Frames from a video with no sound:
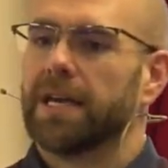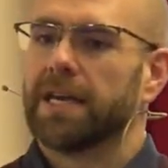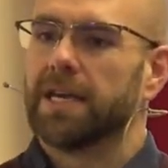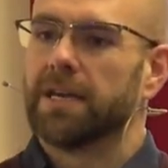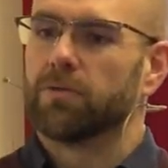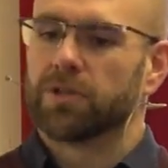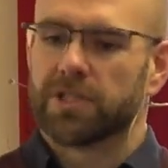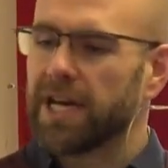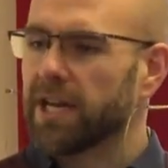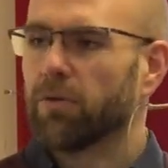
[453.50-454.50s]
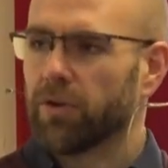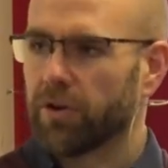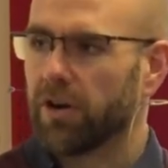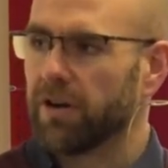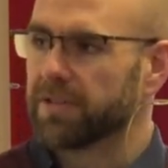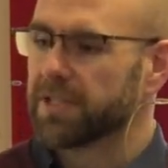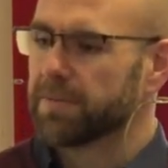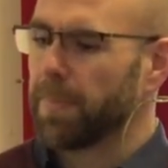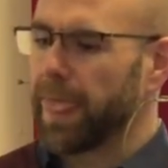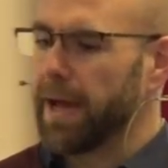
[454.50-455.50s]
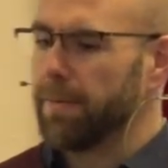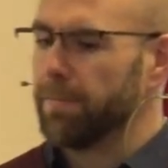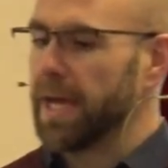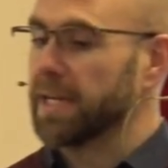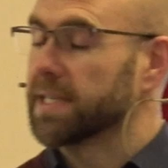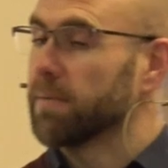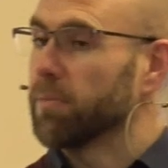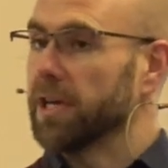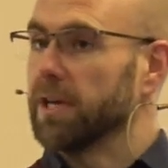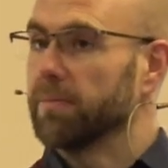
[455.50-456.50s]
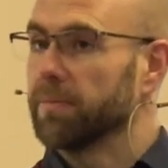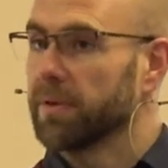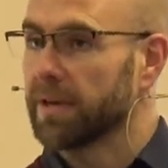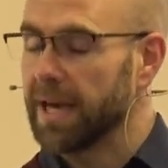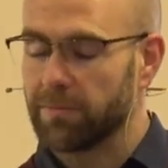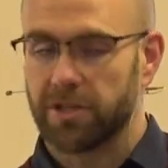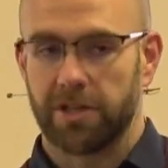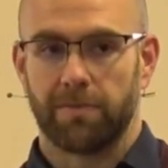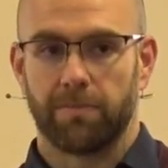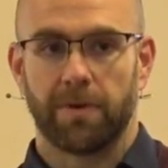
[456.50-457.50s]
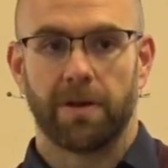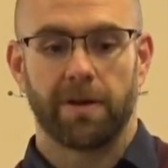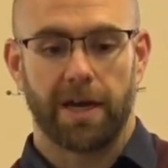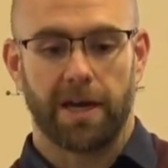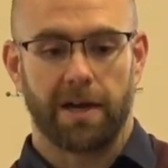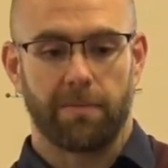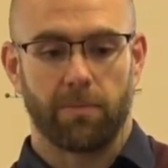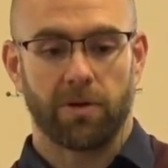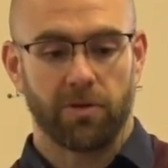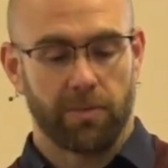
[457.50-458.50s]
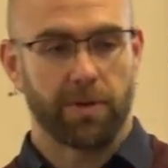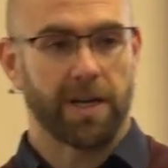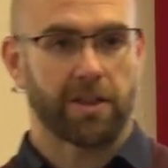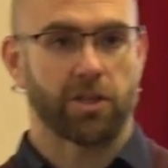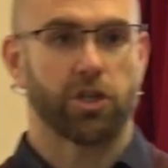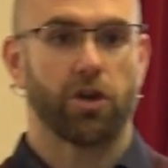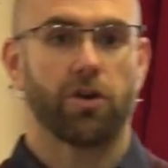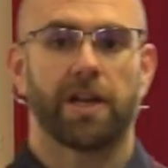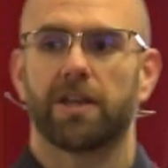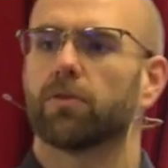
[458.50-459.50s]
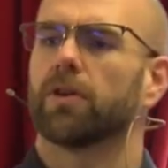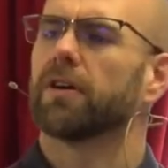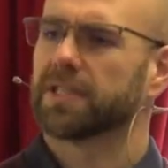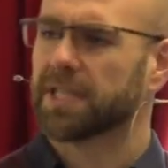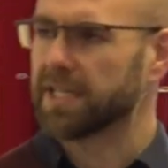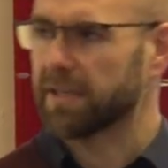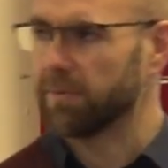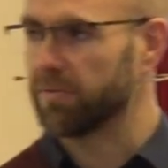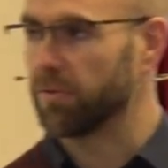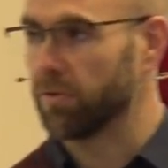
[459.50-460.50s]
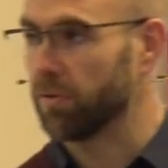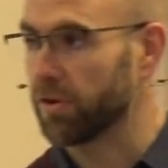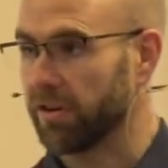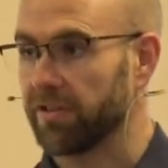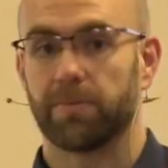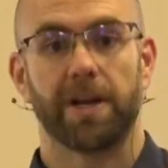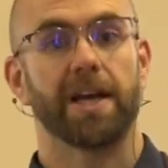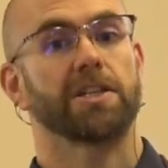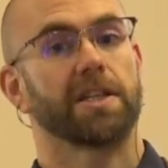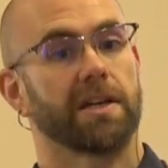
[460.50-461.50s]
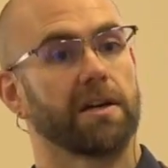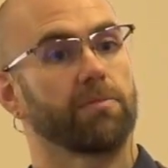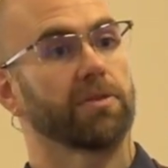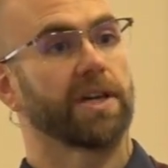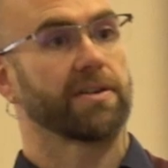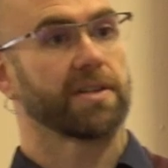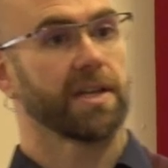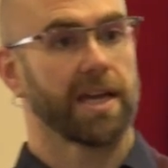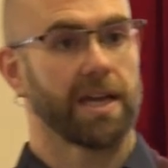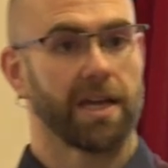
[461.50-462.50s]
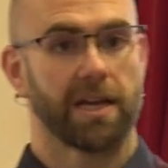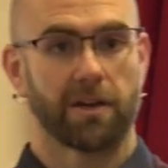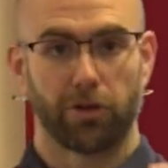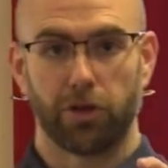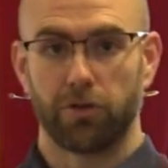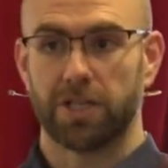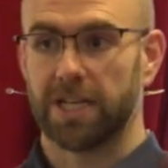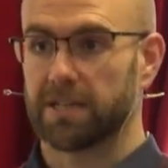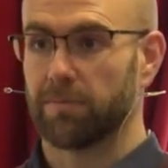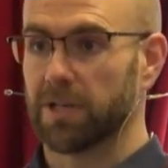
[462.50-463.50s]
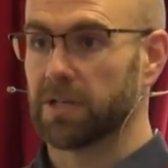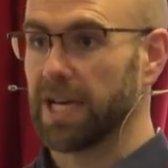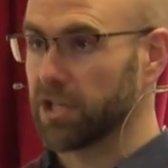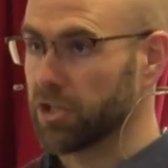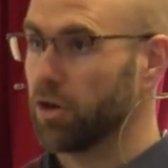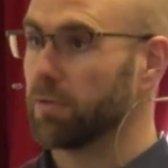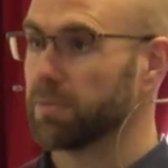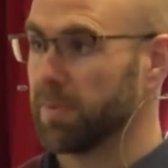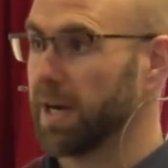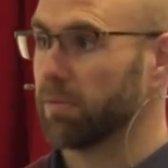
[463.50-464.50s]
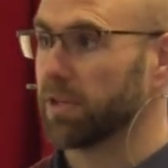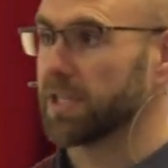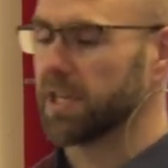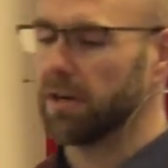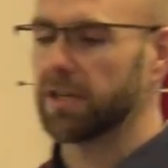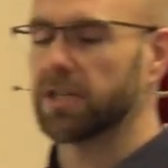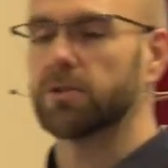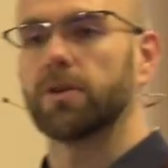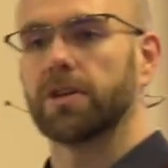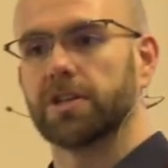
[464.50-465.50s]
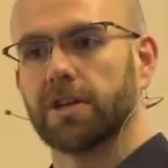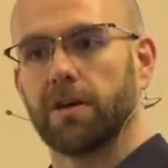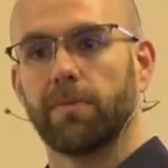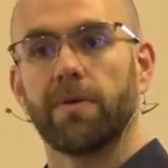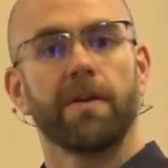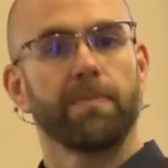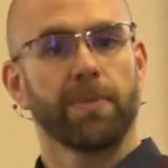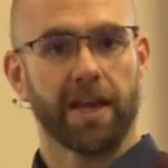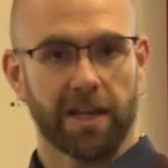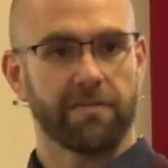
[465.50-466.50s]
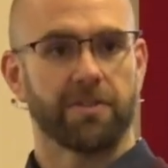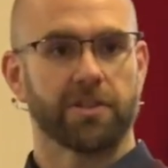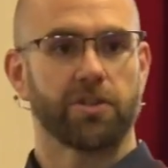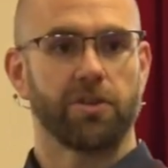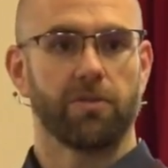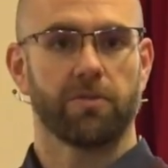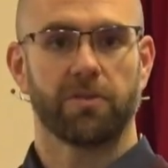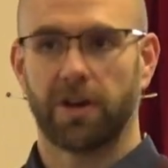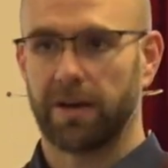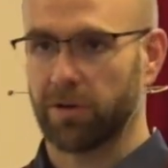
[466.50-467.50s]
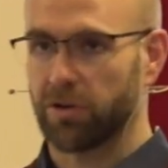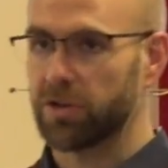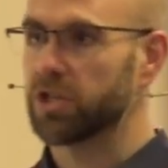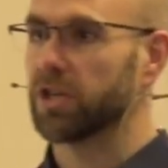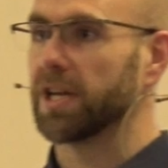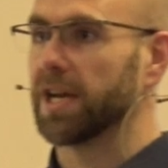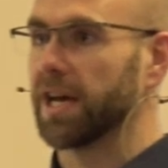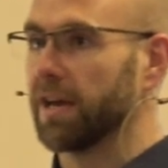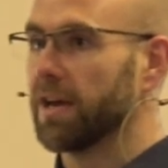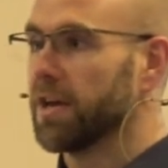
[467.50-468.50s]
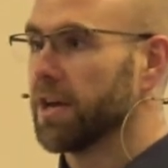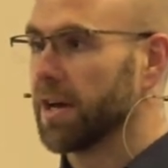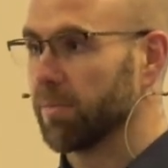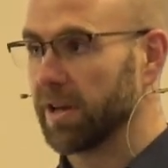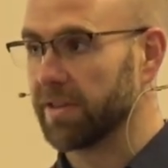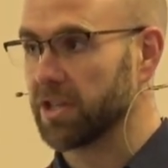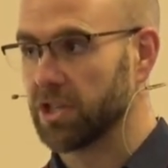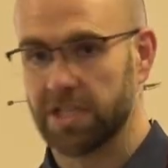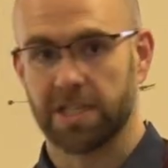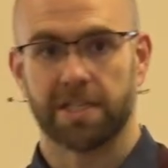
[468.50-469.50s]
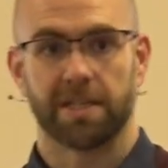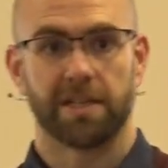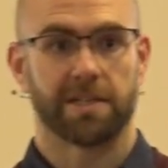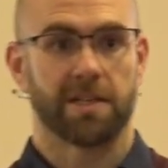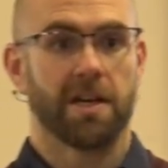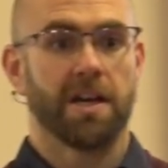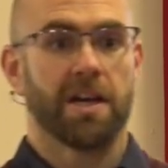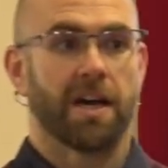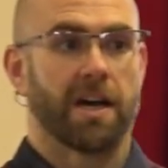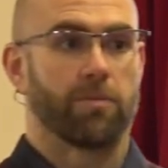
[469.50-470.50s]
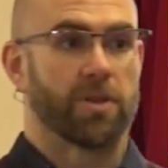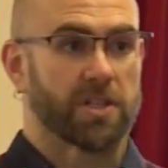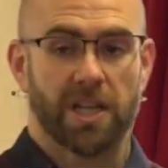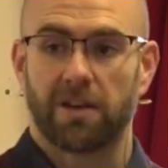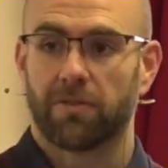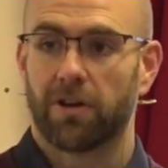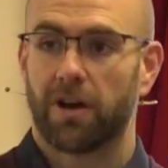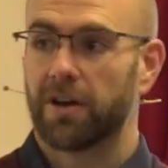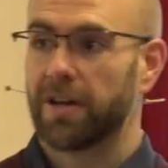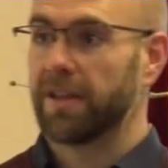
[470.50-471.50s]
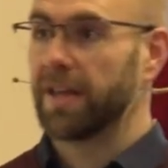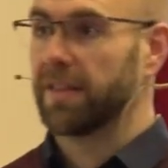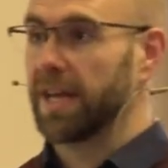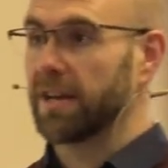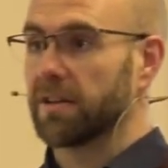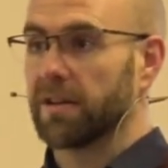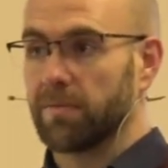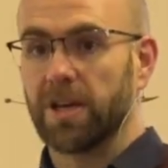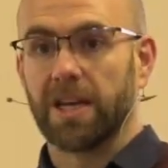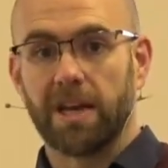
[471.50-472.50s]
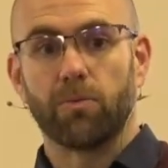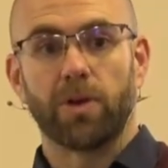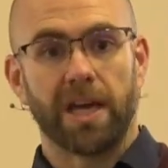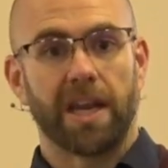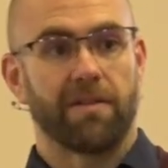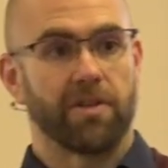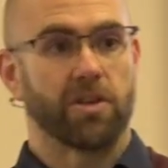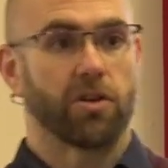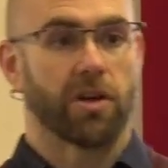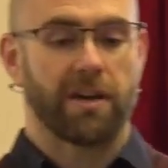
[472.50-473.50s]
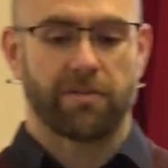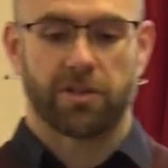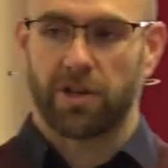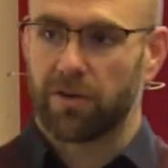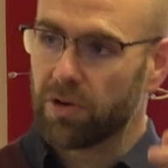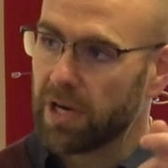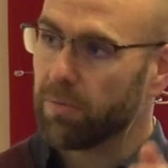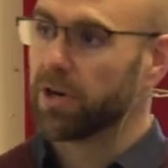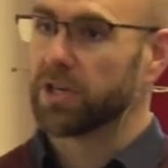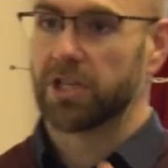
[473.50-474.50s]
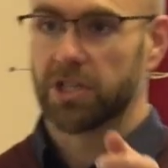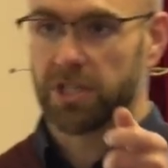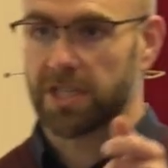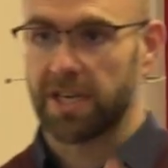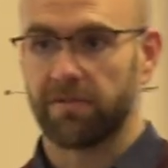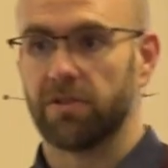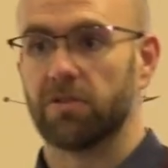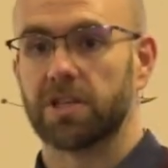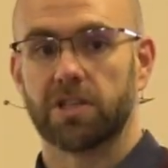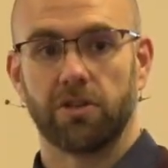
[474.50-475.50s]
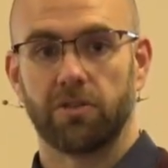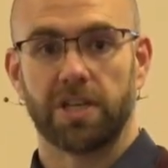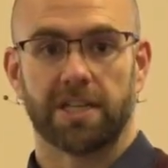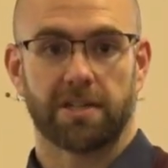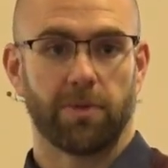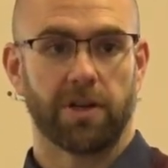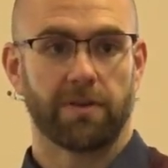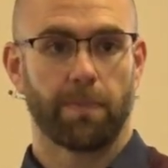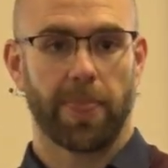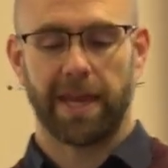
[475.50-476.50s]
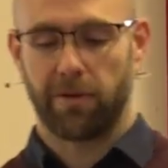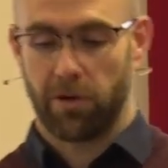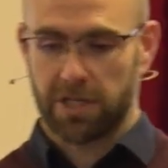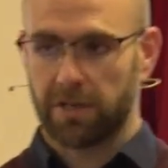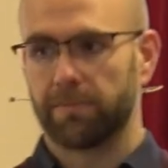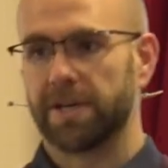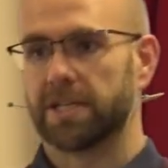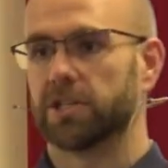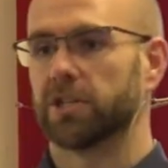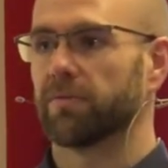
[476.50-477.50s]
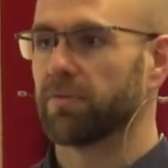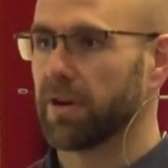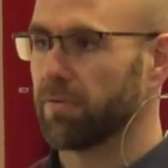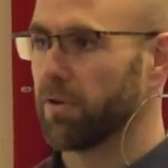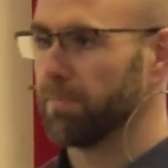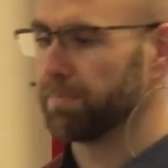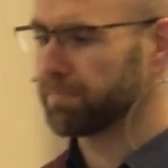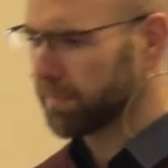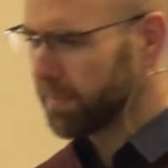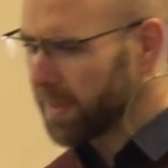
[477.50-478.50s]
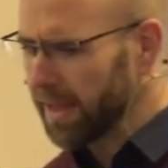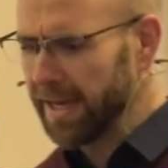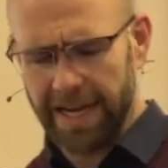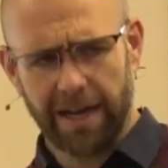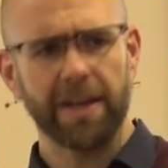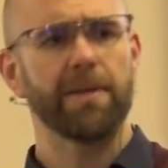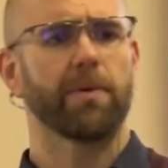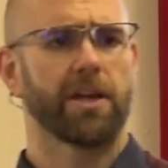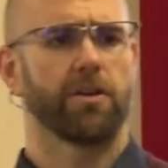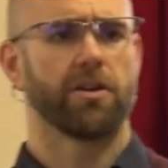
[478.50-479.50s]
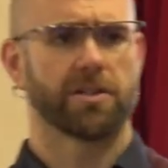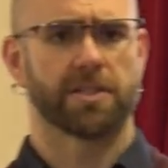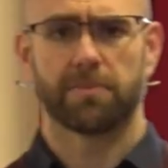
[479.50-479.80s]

he was signing autographs and somebody came to him who had been at the show, and he thought, oh, this guy's coming for an autograph. But actually, the guy pulled out a little New Testament and Psalms Bible and said, oh, I just wanted to come and give this to you. You know, I'm a Christian, and I believe that Jesus is the Son of God, and that in him we can have eternal life. And so I really wanted to just give you this New Testament. And he wrote a little message in the front for him. And now anybody who knows